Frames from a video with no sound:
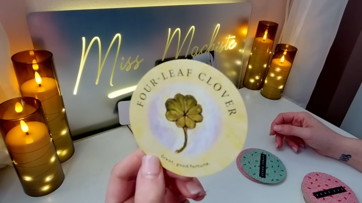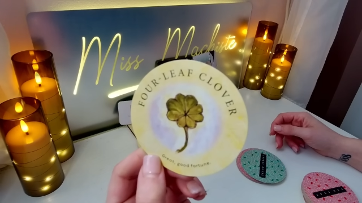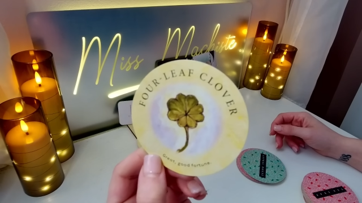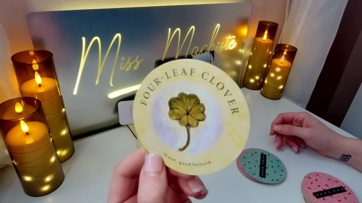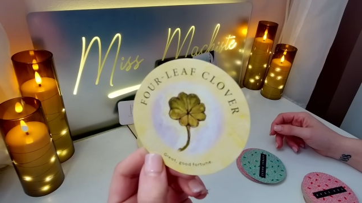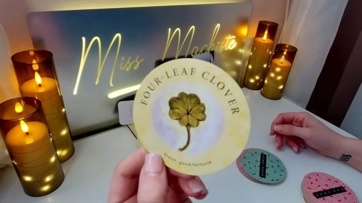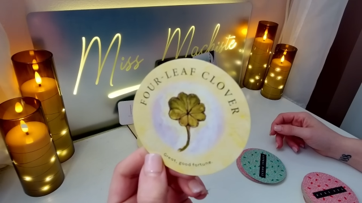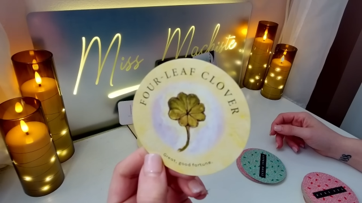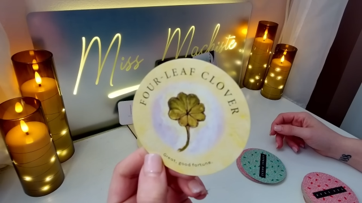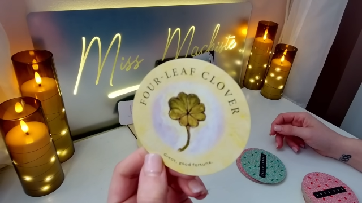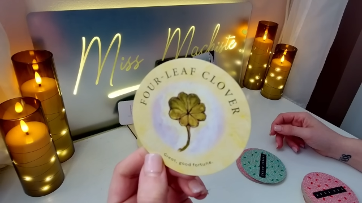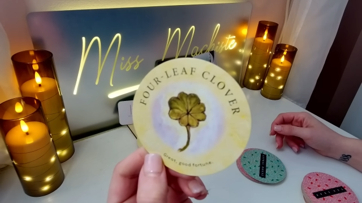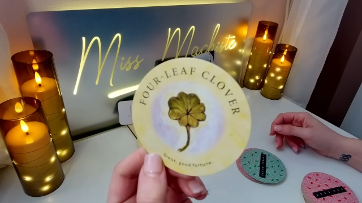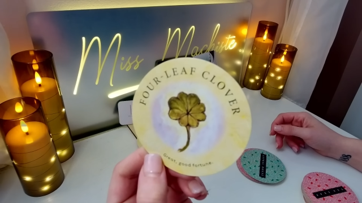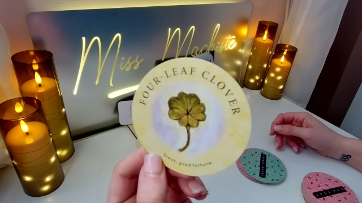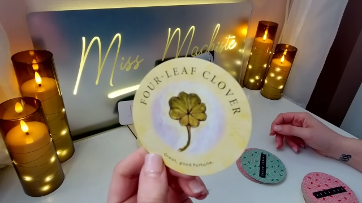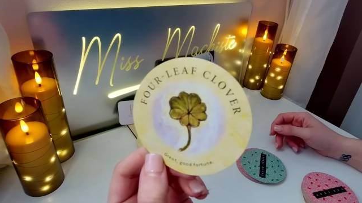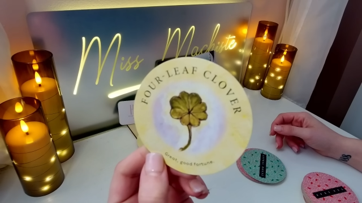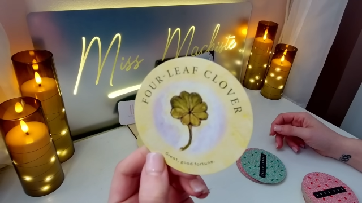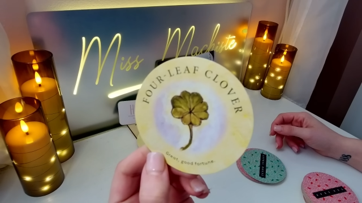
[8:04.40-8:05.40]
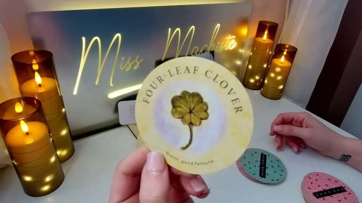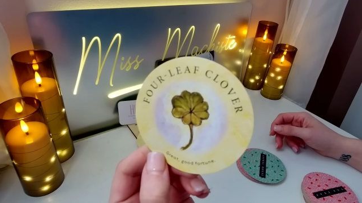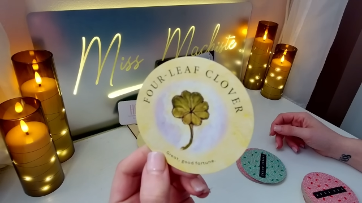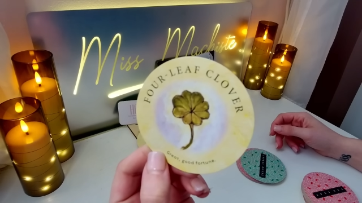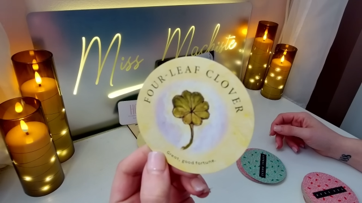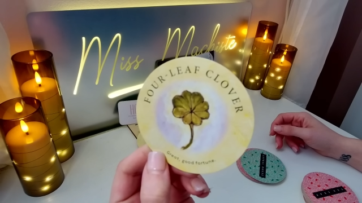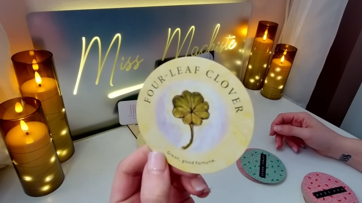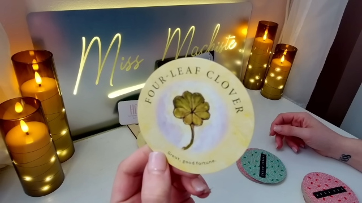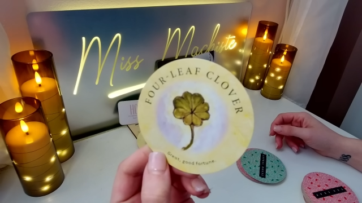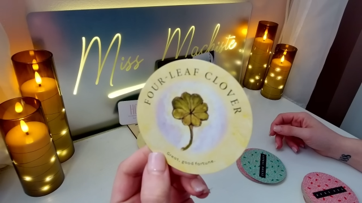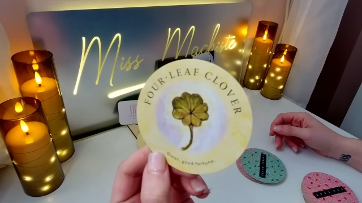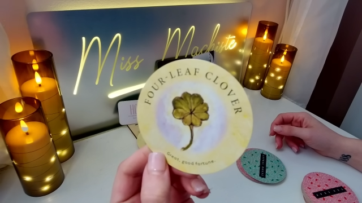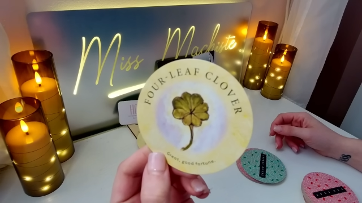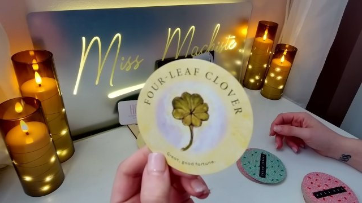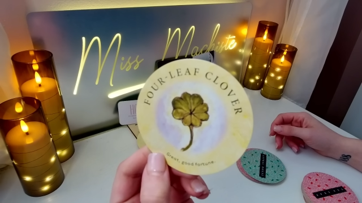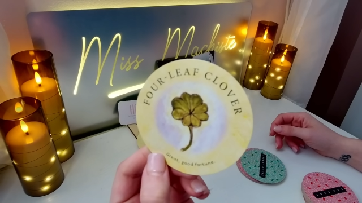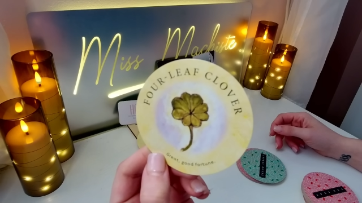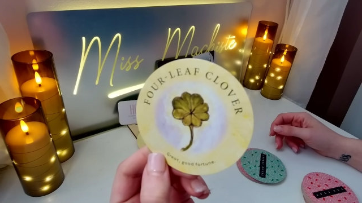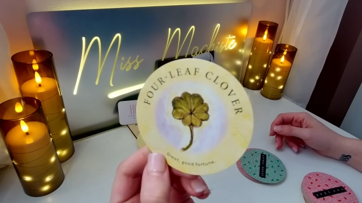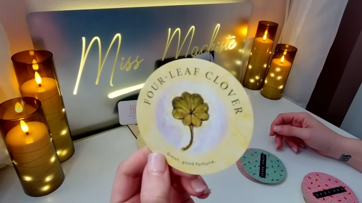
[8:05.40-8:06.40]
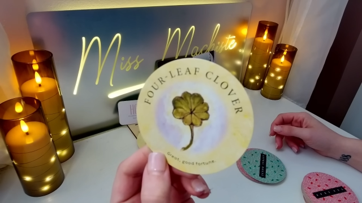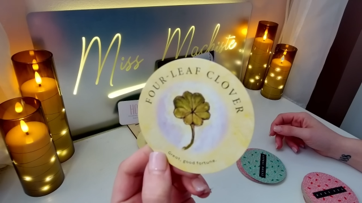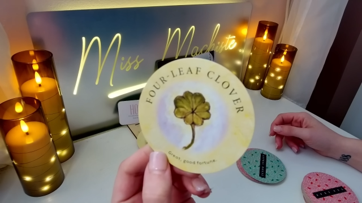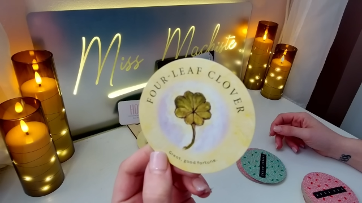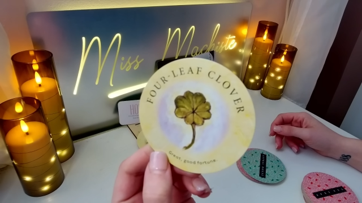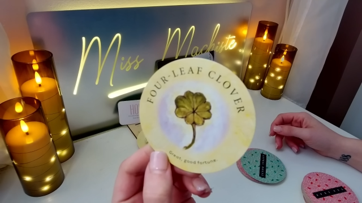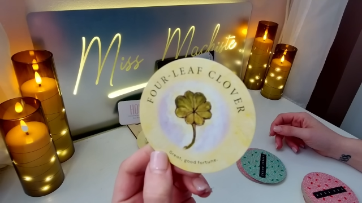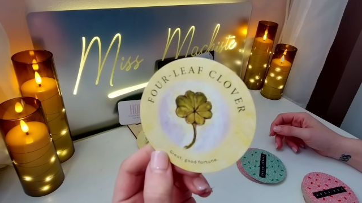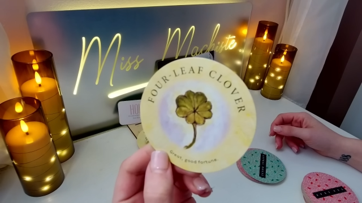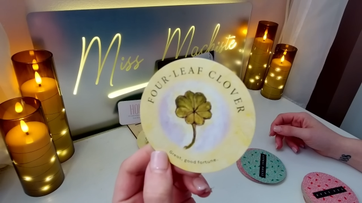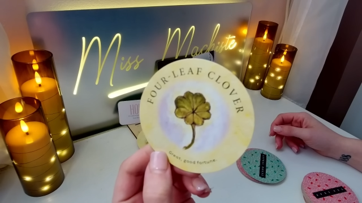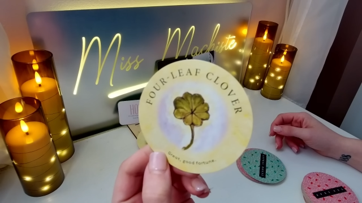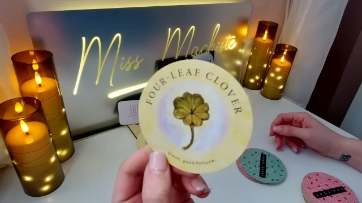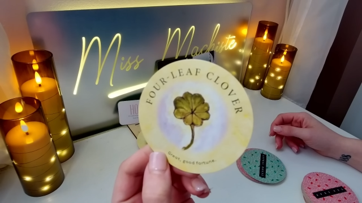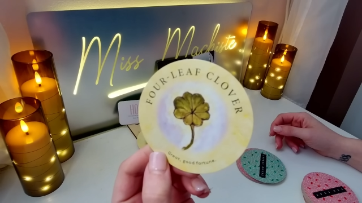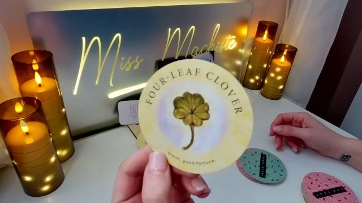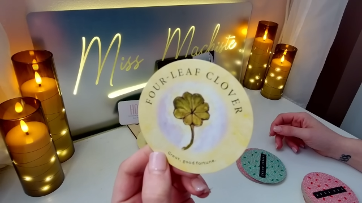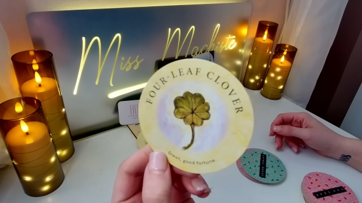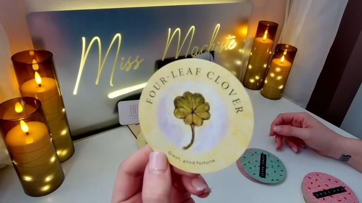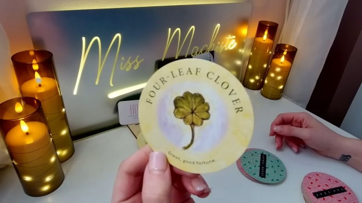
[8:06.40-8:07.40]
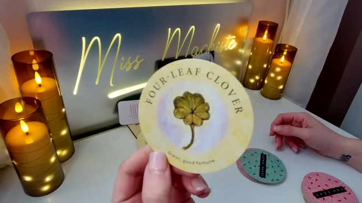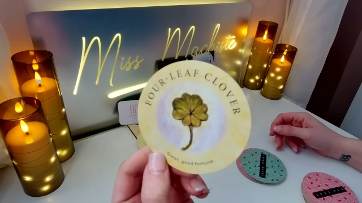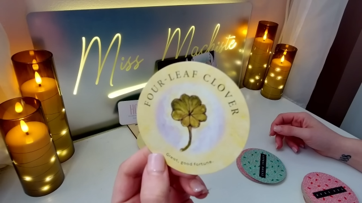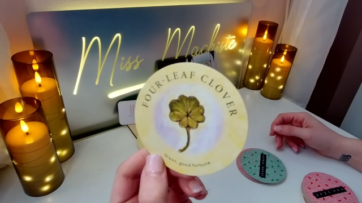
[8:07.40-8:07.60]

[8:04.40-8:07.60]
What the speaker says: Nobody's mouth can be seen.